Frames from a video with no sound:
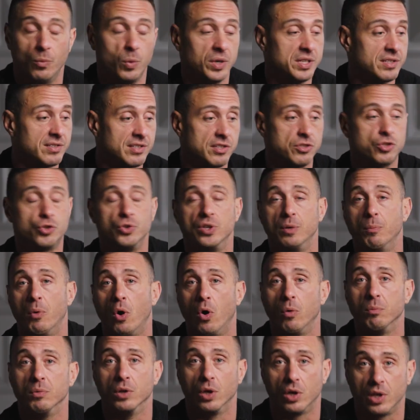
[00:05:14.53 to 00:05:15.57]
What does this dream
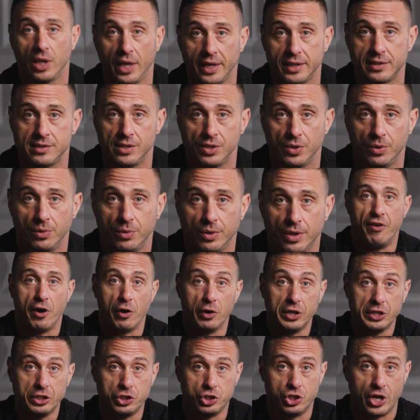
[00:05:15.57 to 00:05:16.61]
home look like to you?
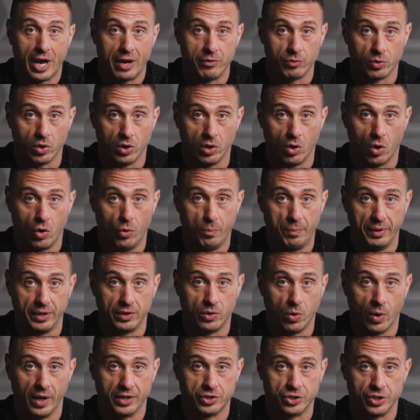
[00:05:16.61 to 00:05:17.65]
Very general, open
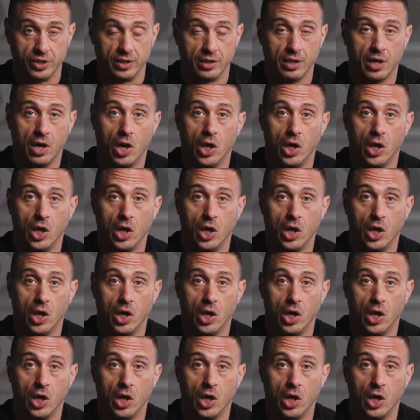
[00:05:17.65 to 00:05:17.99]
question.